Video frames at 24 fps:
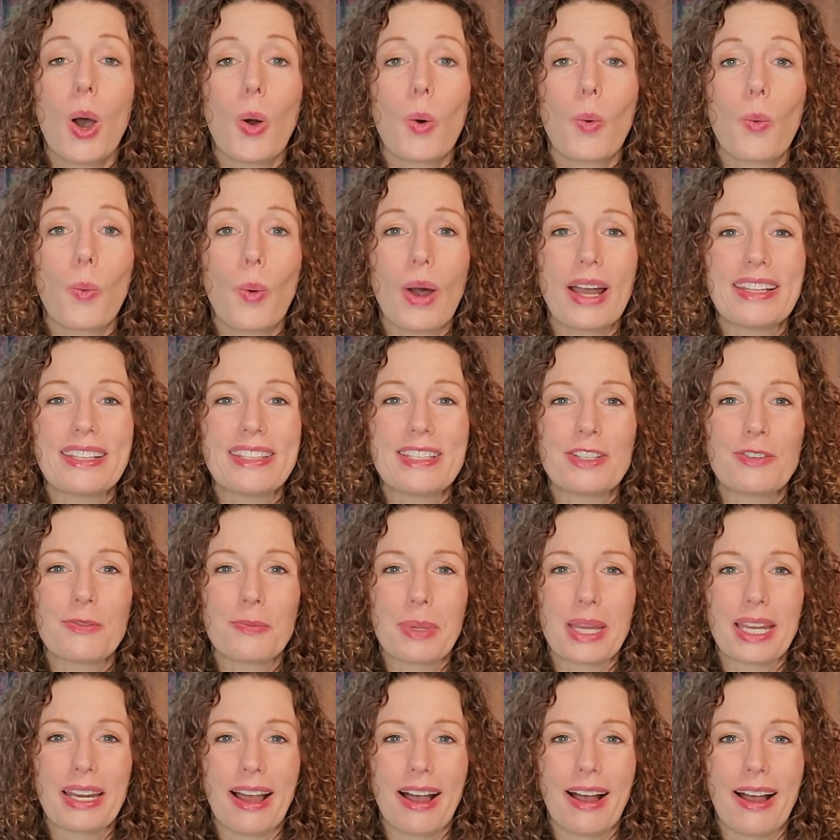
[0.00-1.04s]
once you've
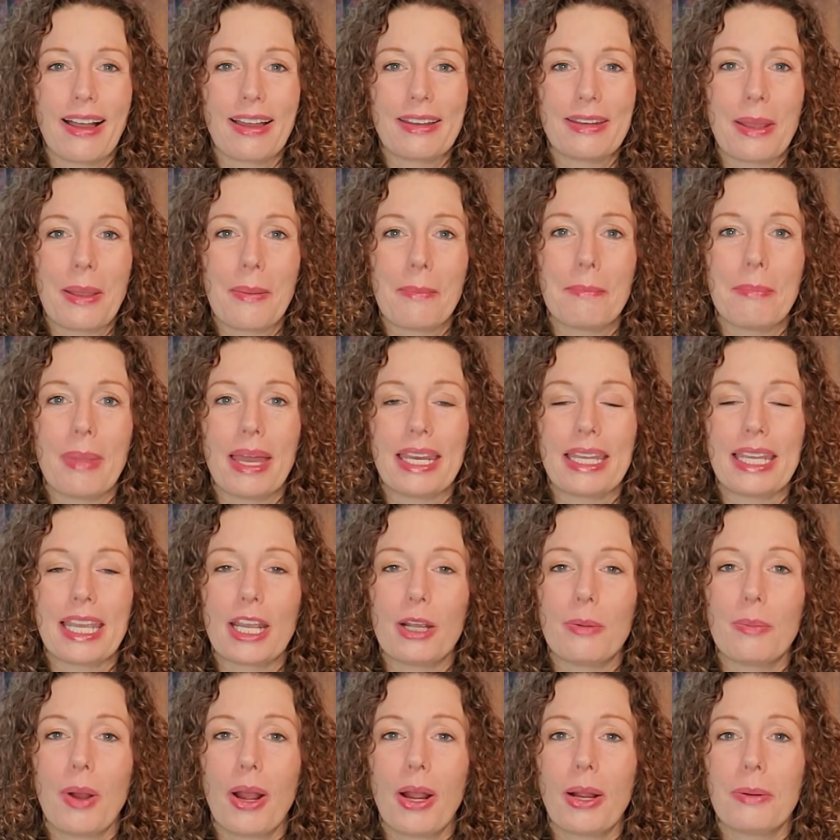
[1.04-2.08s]
been on
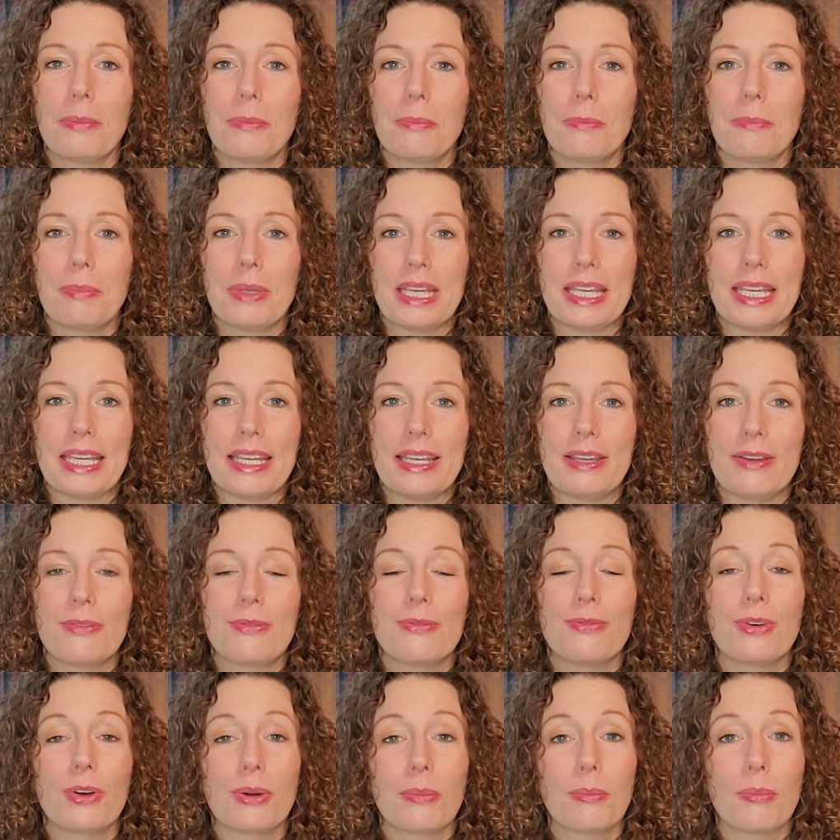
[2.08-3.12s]
Medicare Part B
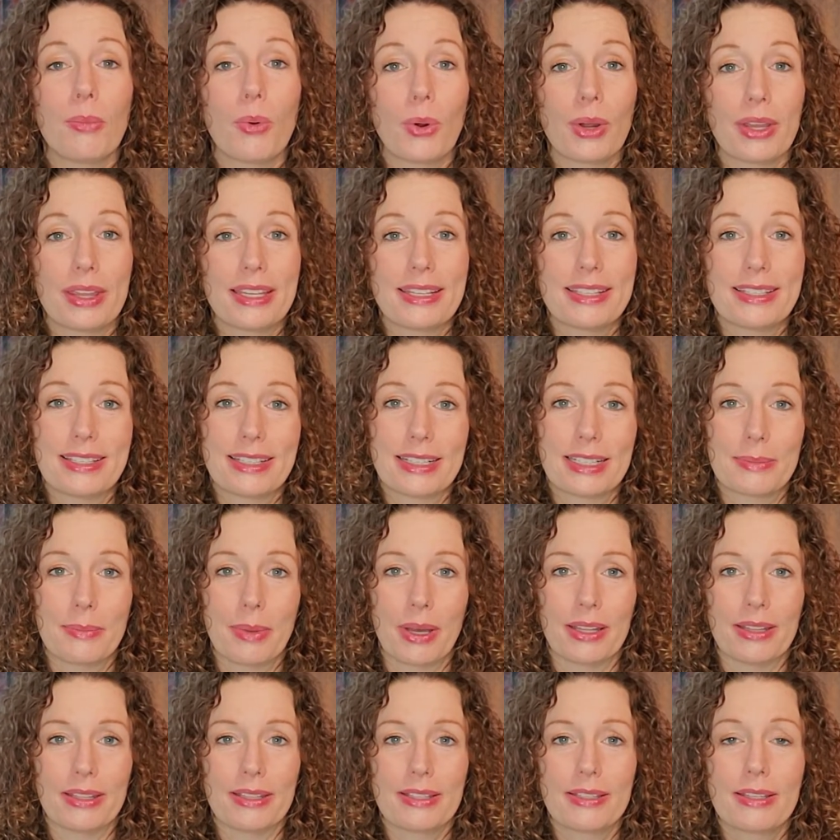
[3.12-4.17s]
for more than 6
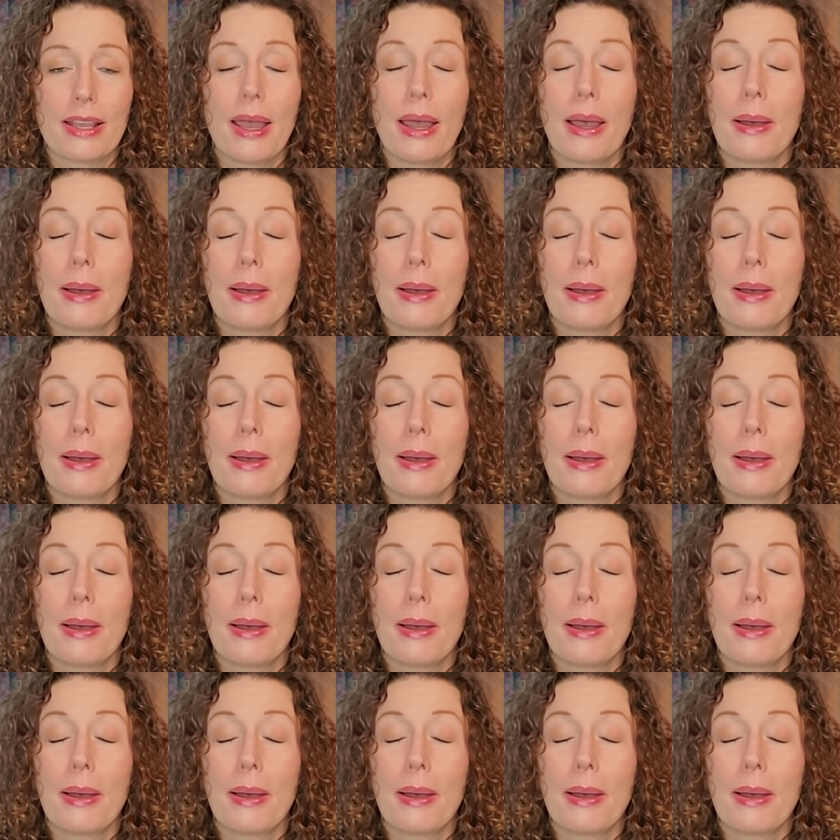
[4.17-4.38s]
months.